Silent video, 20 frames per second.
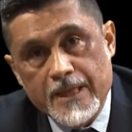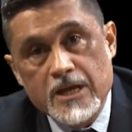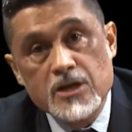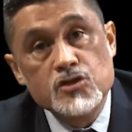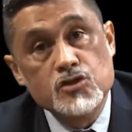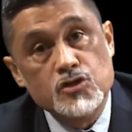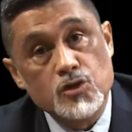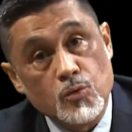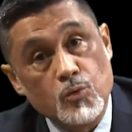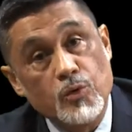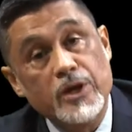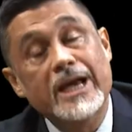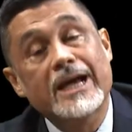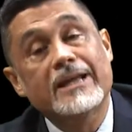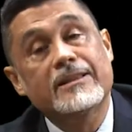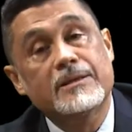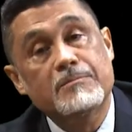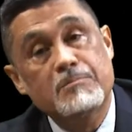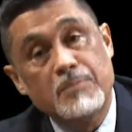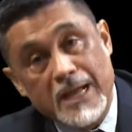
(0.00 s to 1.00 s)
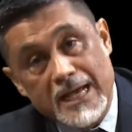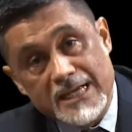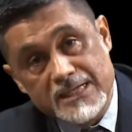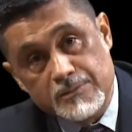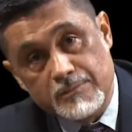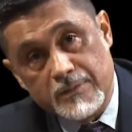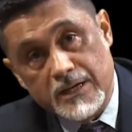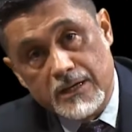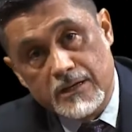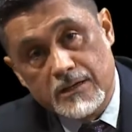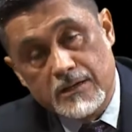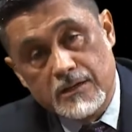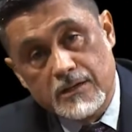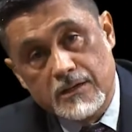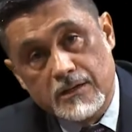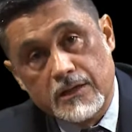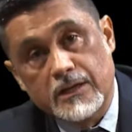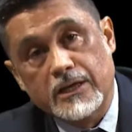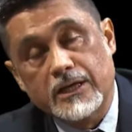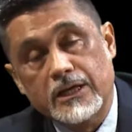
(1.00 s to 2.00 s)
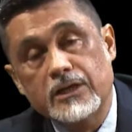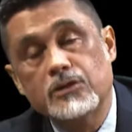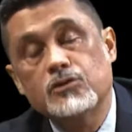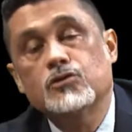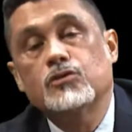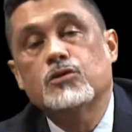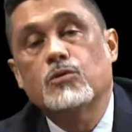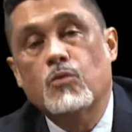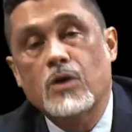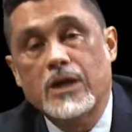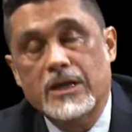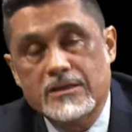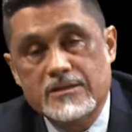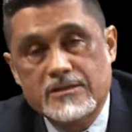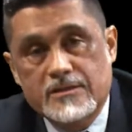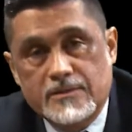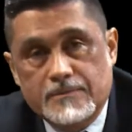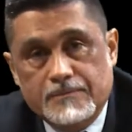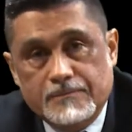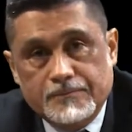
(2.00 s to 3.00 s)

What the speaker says: So we add the plasma into the wells.